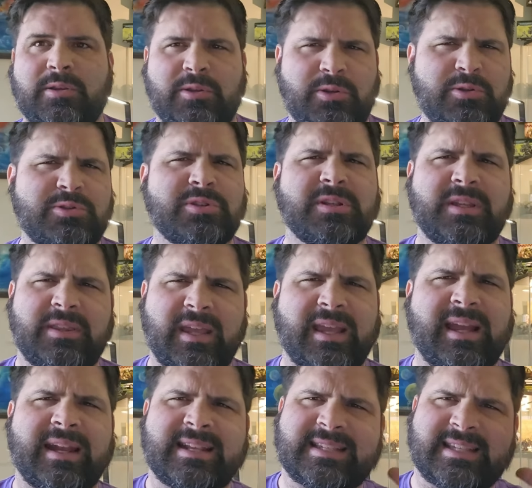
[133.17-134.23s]
usually they
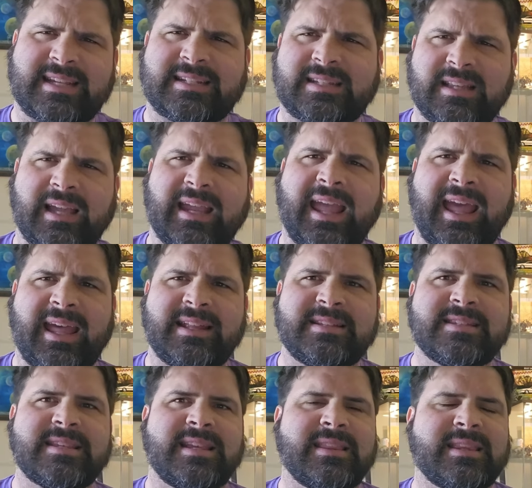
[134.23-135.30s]
kind of stick to like
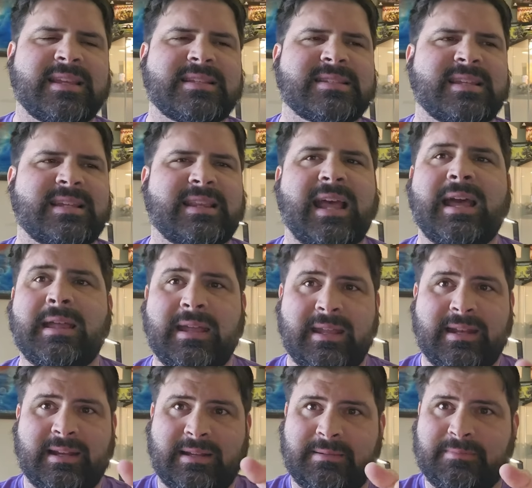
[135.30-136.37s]
heads and things like that
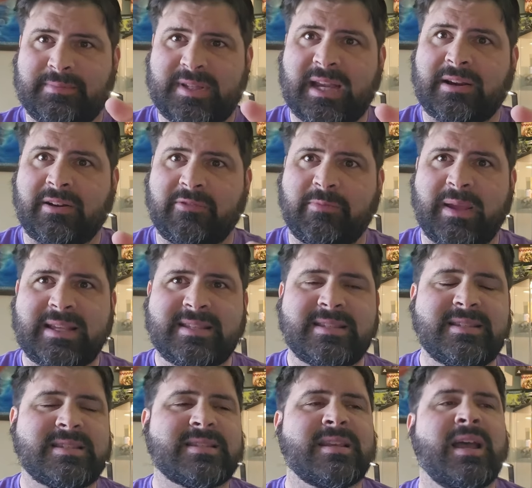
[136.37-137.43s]
in decorative
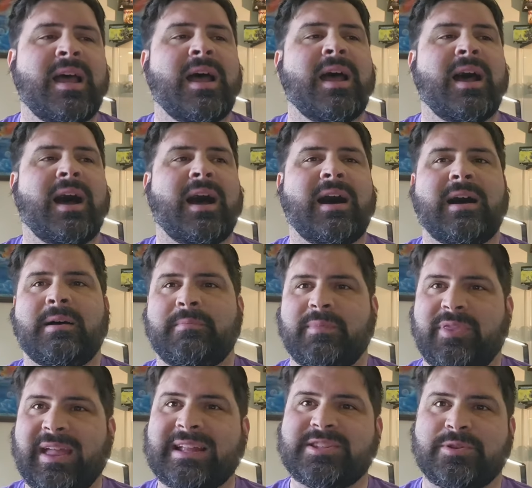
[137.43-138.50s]
bases.
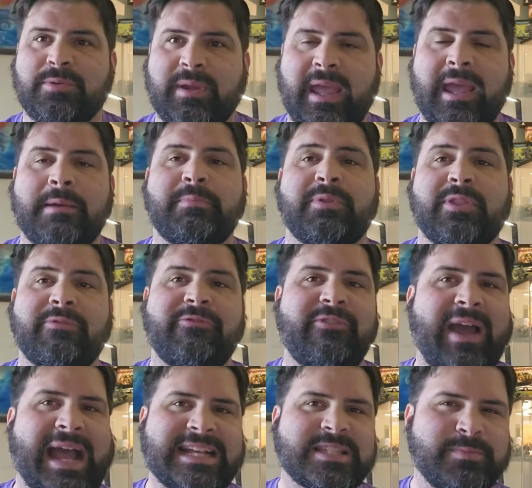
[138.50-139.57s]
That's okay, but the
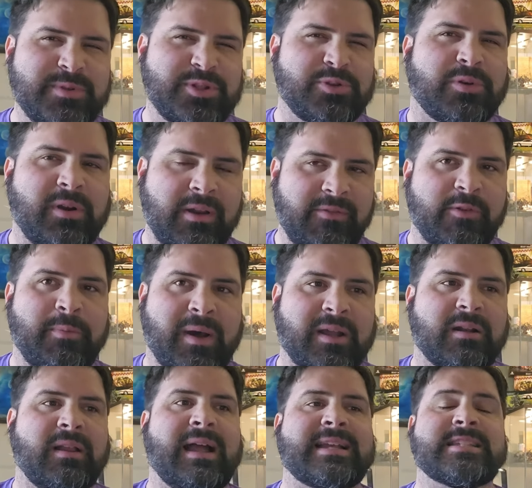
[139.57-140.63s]
vast majority of the
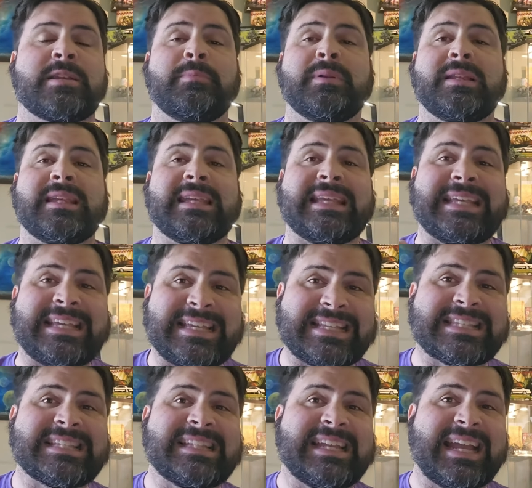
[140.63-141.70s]
model has to be
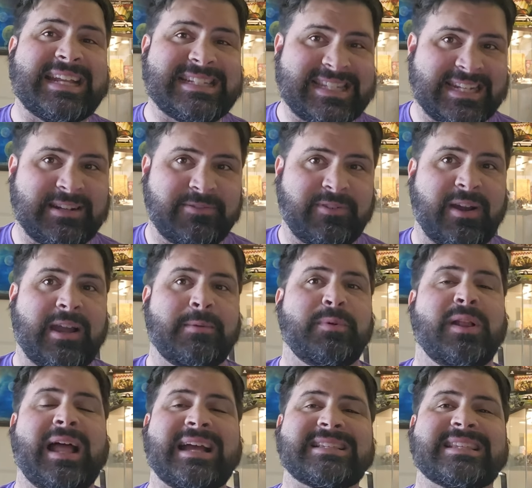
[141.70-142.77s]
easily
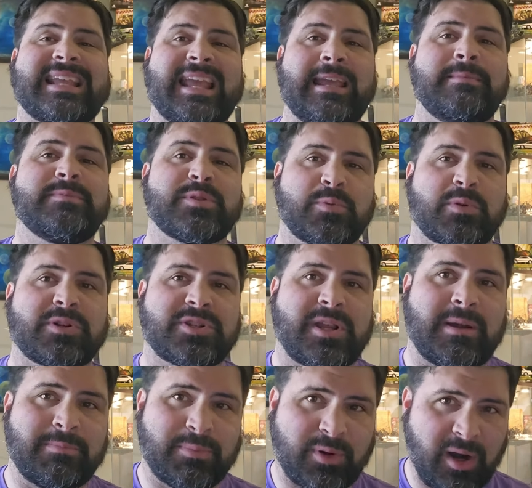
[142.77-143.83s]
identifiable as Games
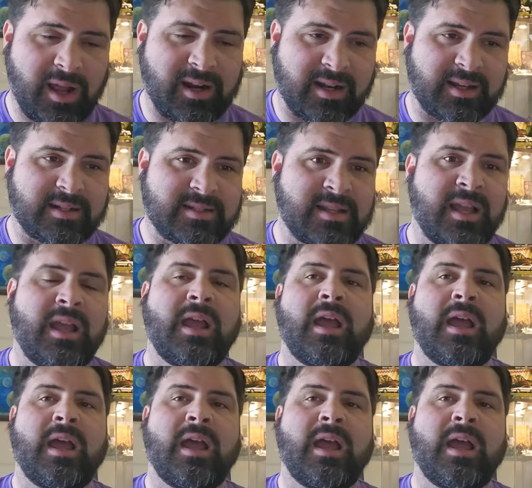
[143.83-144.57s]
Workshop product